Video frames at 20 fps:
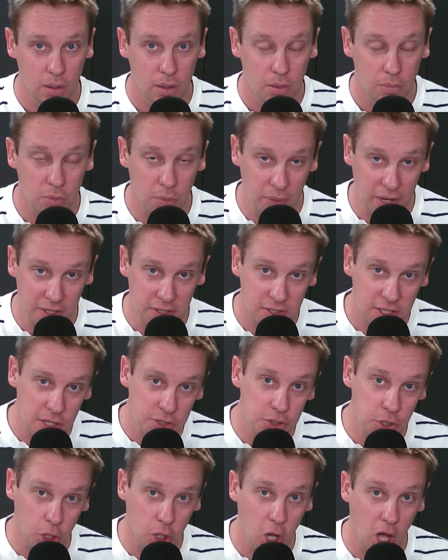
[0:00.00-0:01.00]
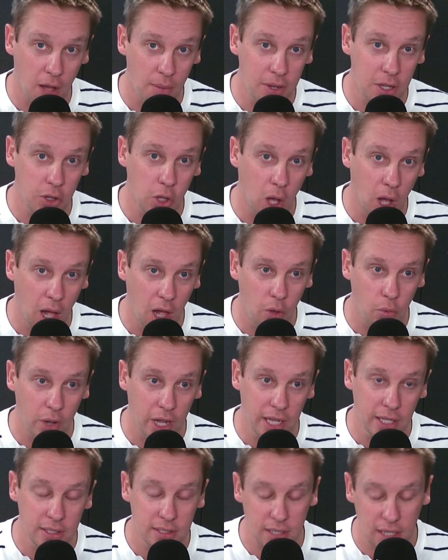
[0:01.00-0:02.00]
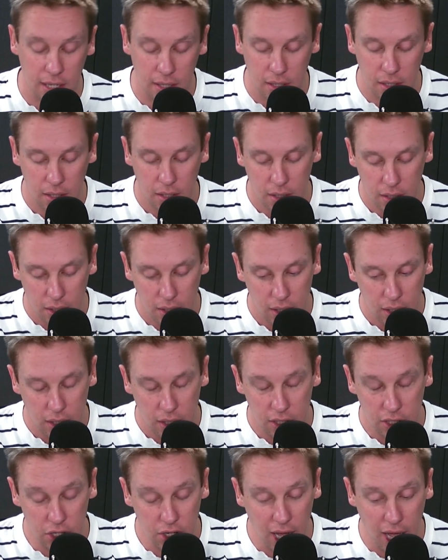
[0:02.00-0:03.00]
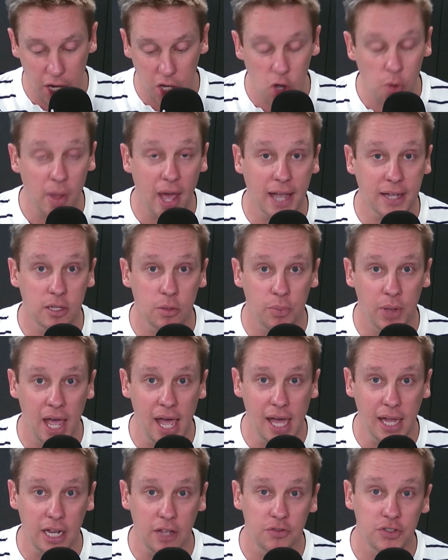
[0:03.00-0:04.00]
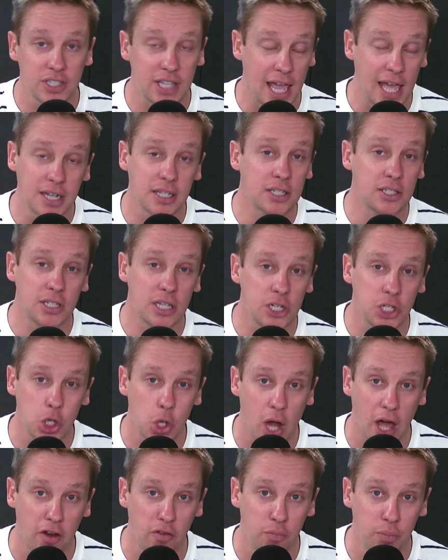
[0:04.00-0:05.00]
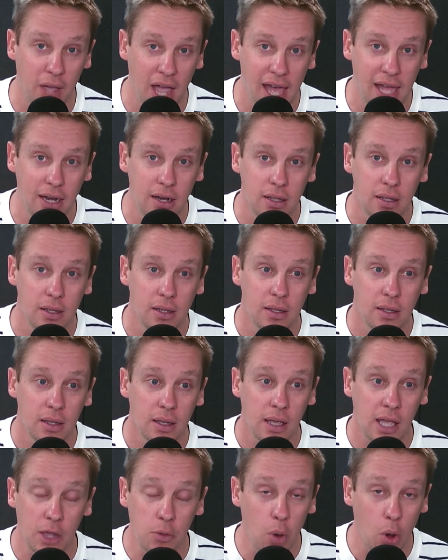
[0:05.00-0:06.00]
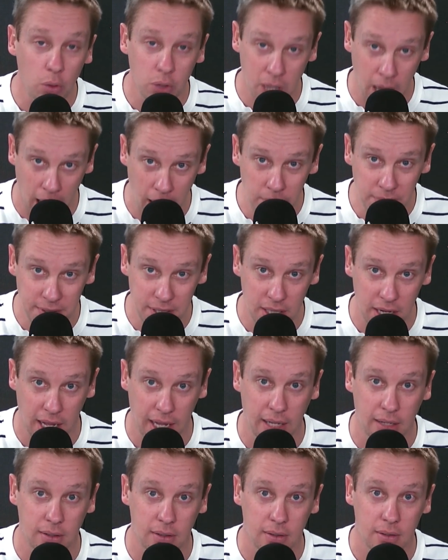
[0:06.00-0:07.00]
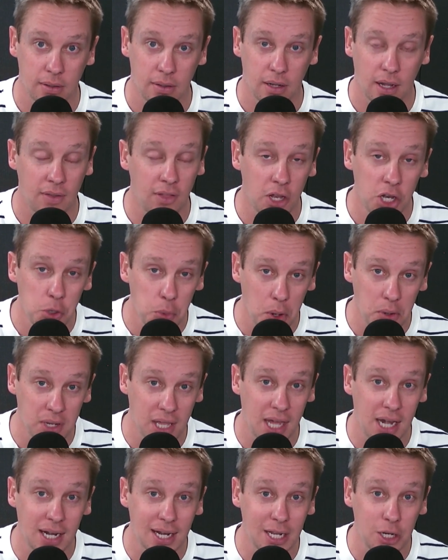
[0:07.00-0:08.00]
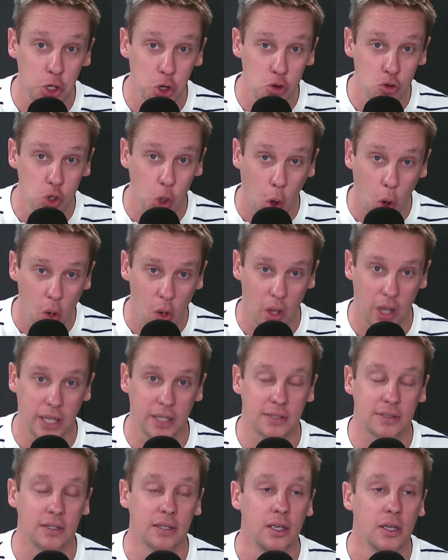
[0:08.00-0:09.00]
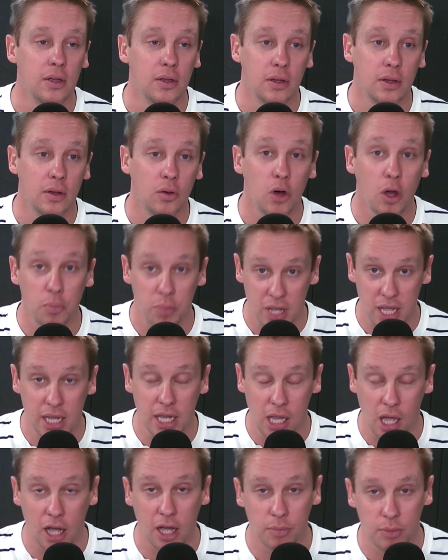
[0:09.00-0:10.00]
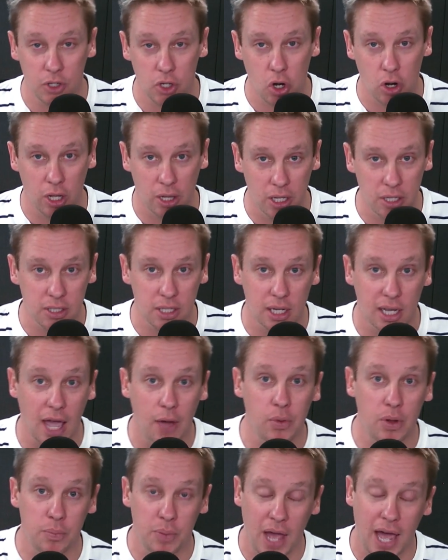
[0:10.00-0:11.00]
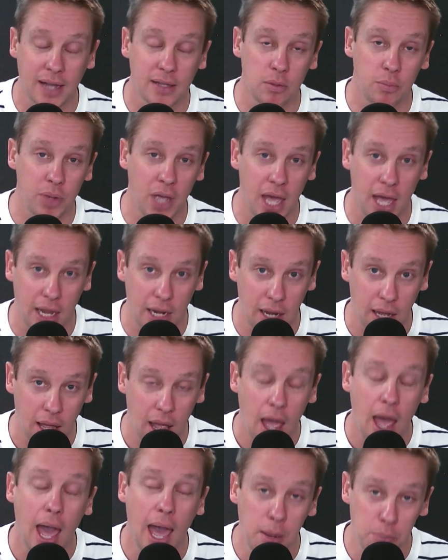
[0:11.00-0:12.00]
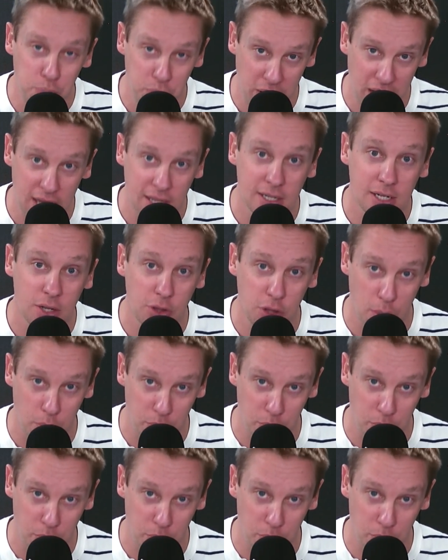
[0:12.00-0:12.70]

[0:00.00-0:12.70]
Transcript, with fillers: But my sister caught me in the hallway and said, You got to go back to bed. If Santa sees you're out of bed, he won't come tonight. And then you won't get any new toys. Well, being young and materialistic, I went back to bed and pissed the